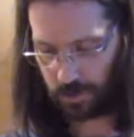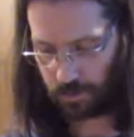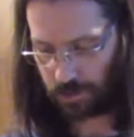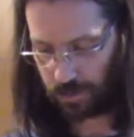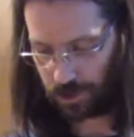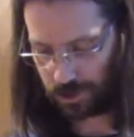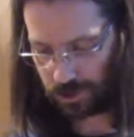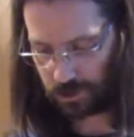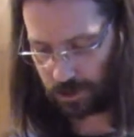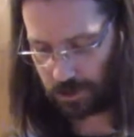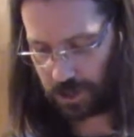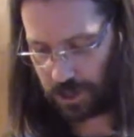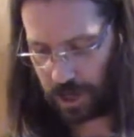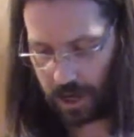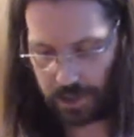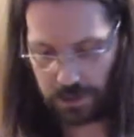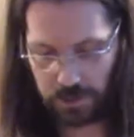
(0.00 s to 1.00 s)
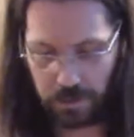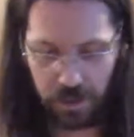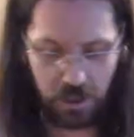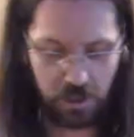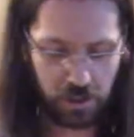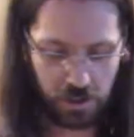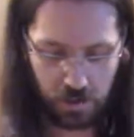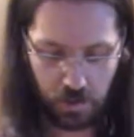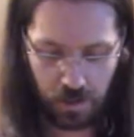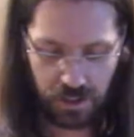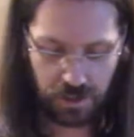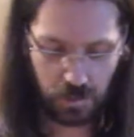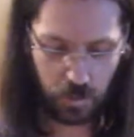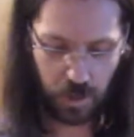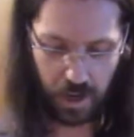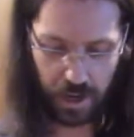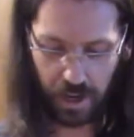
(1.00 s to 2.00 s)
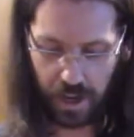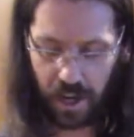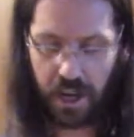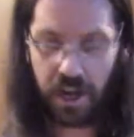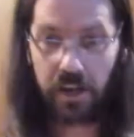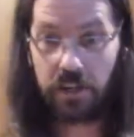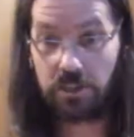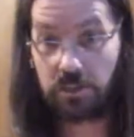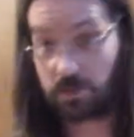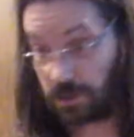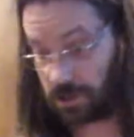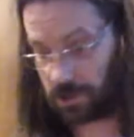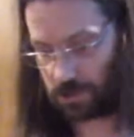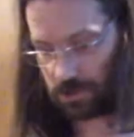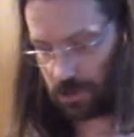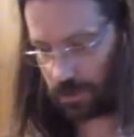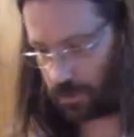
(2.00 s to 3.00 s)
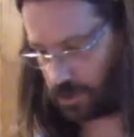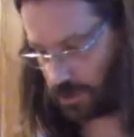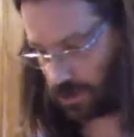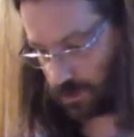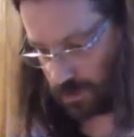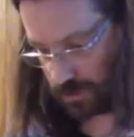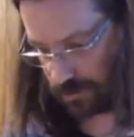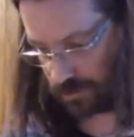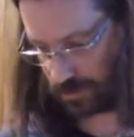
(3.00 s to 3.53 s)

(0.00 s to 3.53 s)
Pretty sure canned spinach is the reason why I hated spinach growing up.